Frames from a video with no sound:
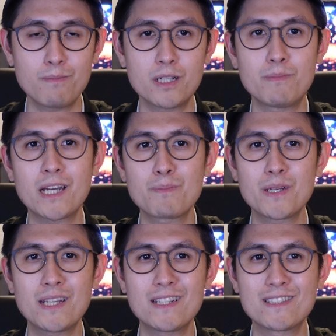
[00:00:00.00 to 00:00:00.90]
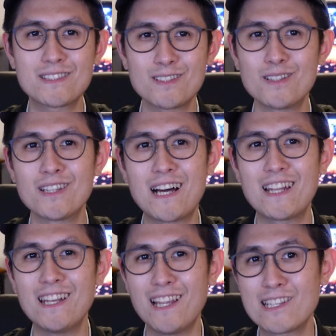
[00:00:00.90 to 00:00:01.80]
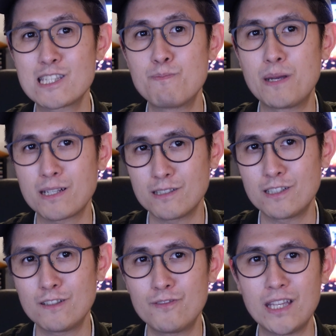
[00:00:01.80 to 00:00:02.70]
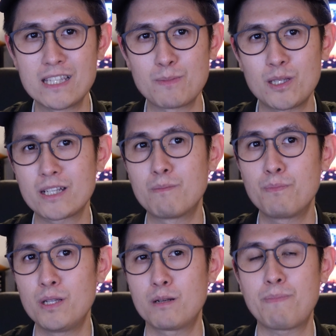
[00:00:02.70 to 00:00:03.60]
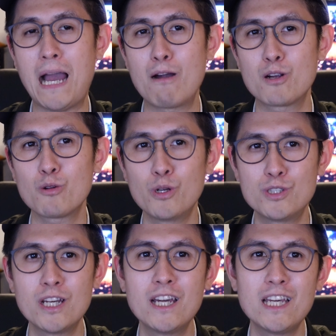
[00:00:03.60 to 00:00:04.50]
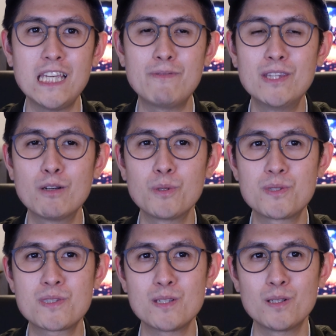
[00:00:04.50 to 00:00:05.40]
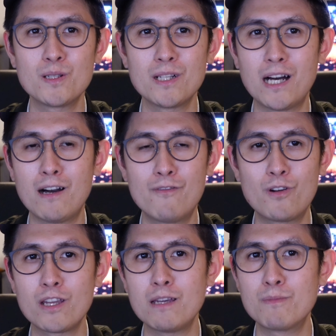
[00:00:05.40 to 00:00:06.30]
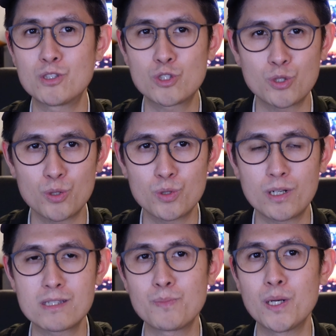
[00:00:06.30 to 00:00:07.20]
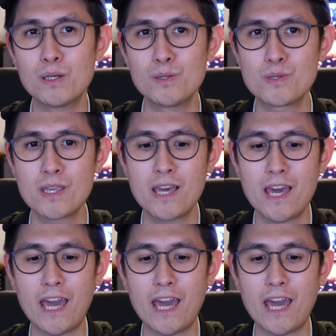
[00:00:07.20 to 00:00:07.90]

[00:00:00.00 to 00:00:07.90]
but in my opinion, it's still a lot less speculative than something like a Plug Power, which even though it's still uh, very immature mature, I suppose,